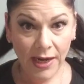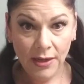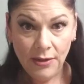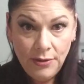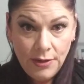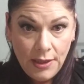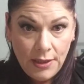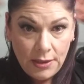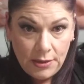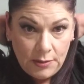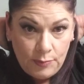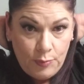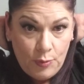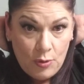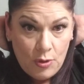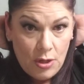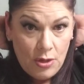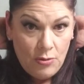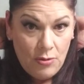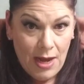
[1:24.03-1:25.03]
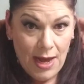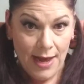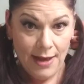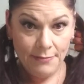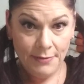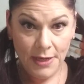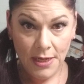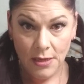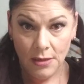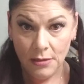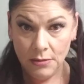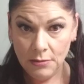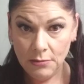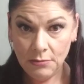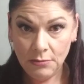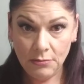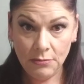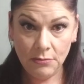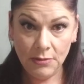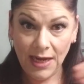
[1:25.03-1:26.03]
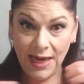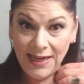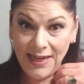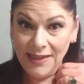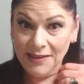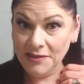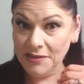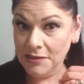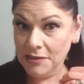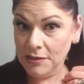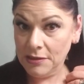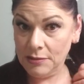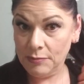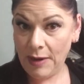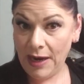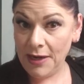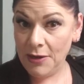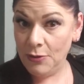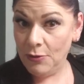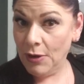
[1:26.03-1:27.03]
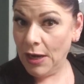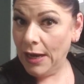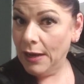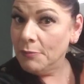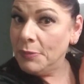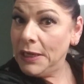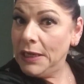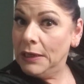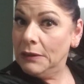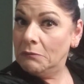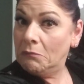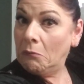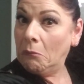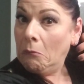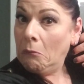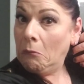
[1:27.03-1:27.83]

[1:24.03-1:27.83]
You can explore a new hobby. I guess this is my new hobby.